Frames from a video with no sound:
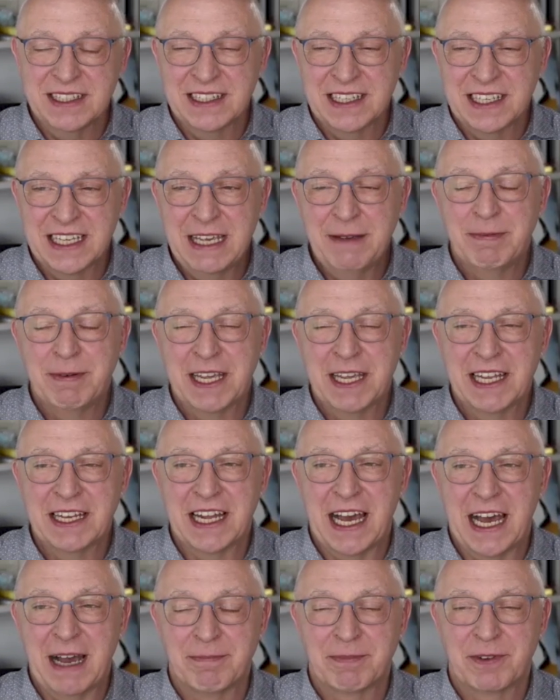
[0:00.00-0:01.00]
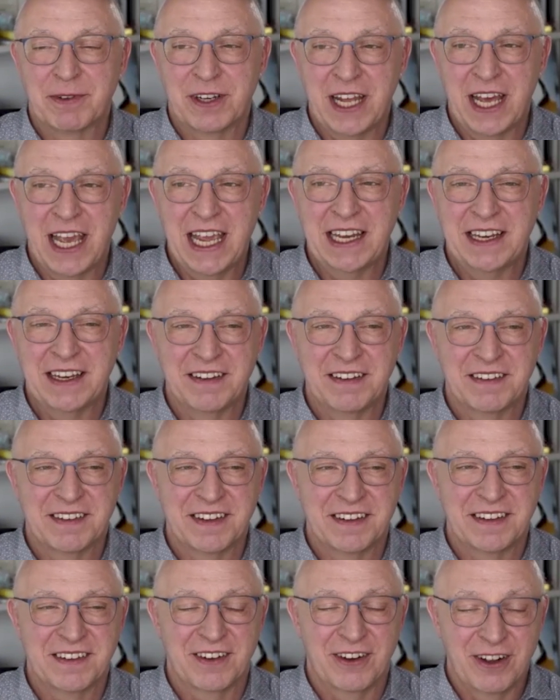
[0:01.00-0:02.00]
keeping it up to date
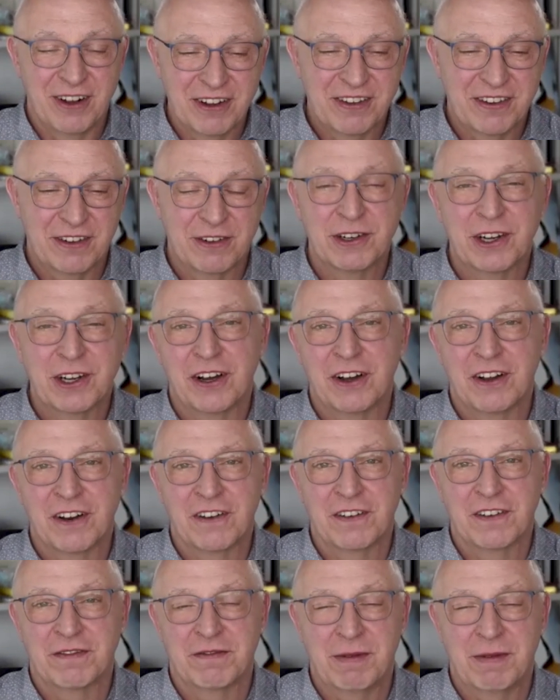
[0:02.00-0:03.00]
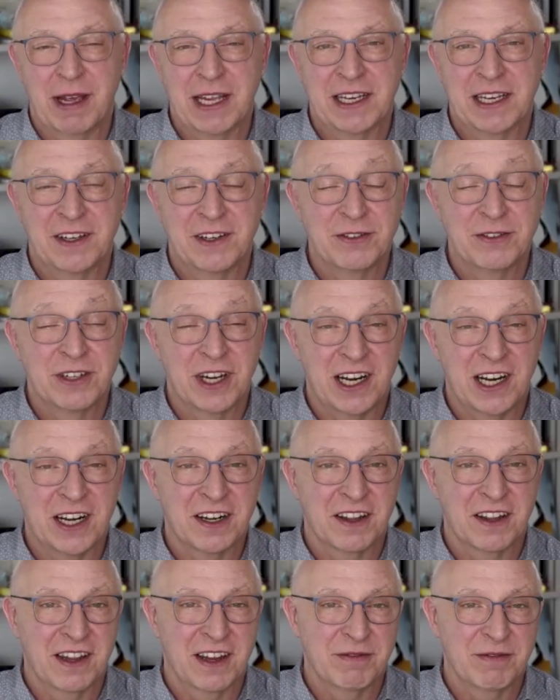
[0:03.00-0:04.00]
is also an order of magnitude
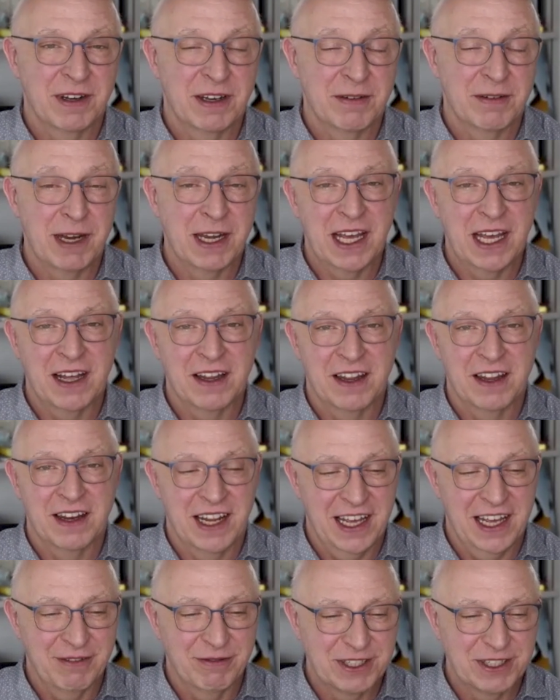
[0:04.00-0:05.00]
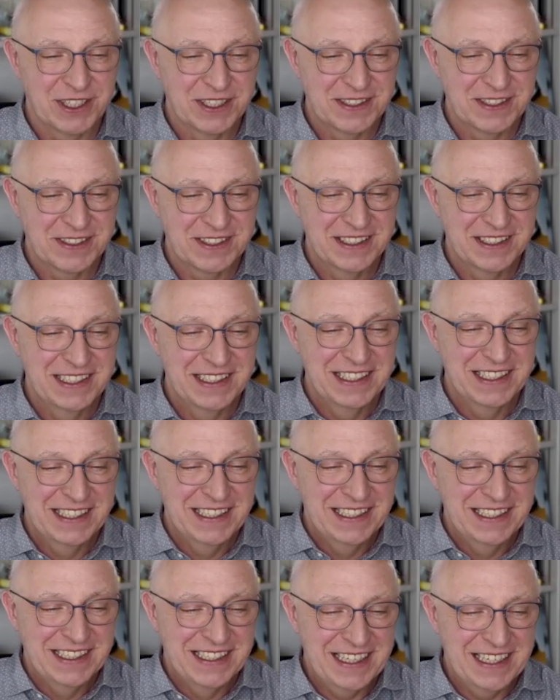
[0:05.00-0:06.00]
harder than with many other languages.
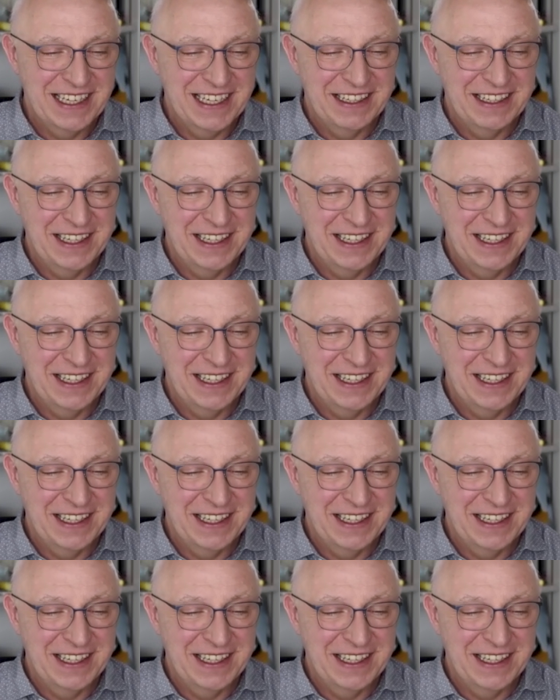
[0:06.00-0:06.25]
And